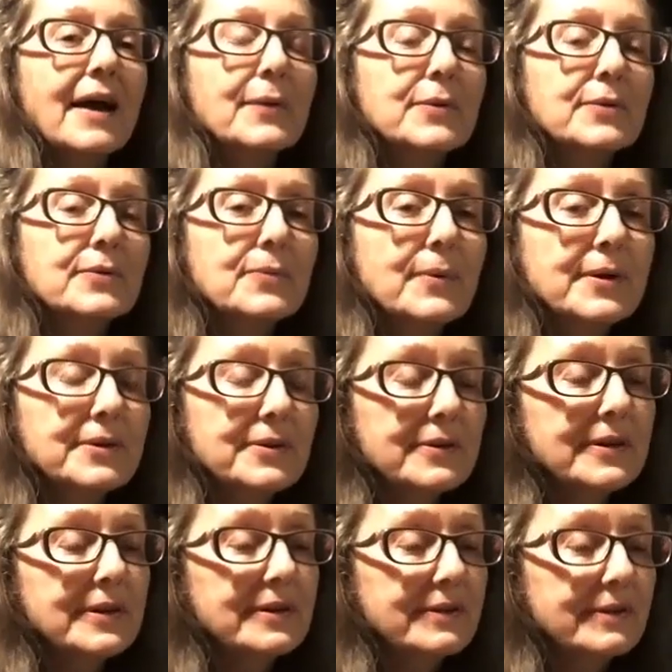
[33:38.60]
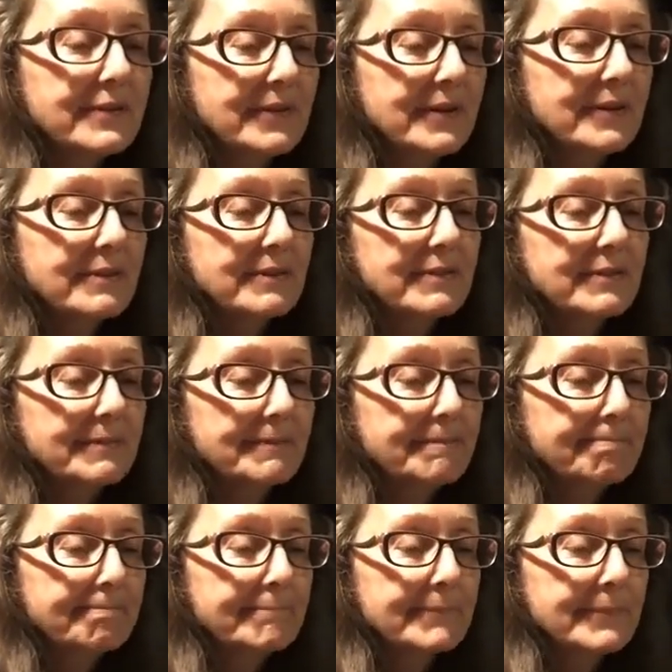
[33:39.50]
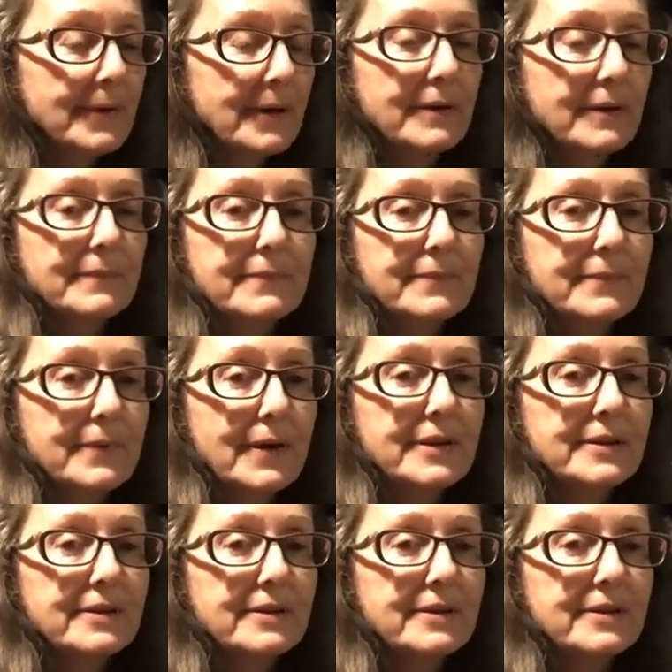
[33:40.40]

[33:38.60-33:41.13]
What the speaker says: I was wondering, since I